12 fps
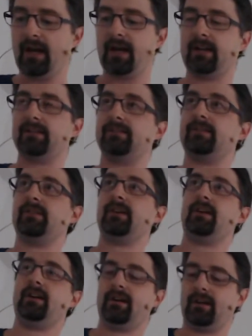and
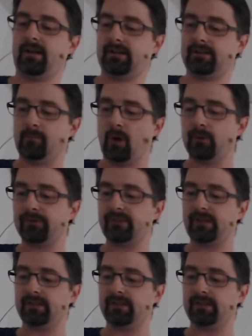the most